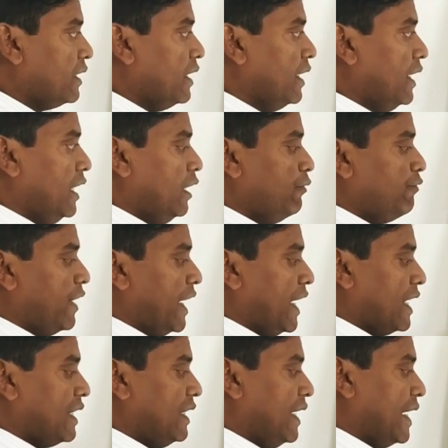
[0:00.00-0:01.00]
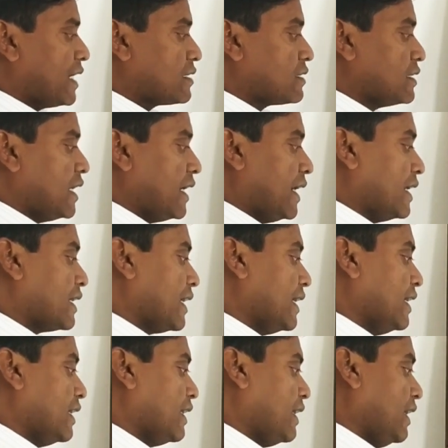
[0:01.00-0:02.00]
if any extra
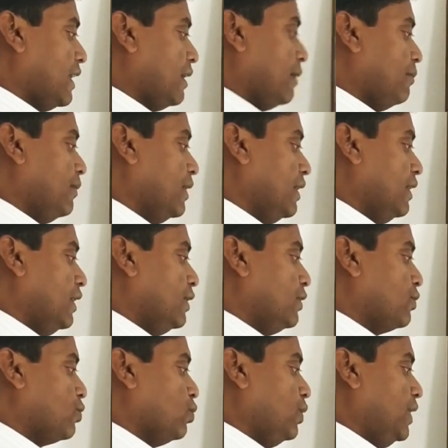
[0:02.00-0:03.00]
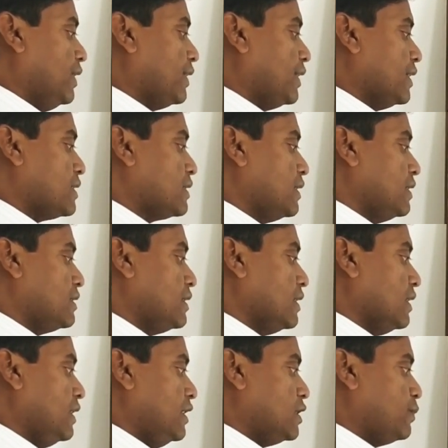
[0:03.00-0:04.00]
cation came into
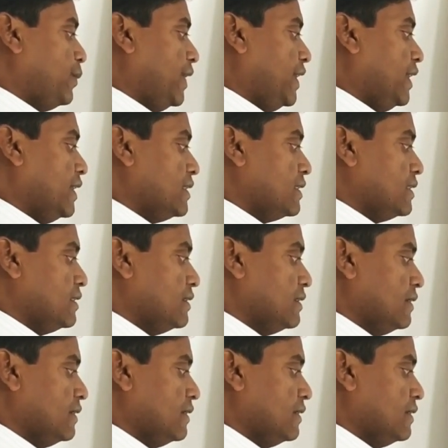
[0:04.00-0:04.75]
interstitial space,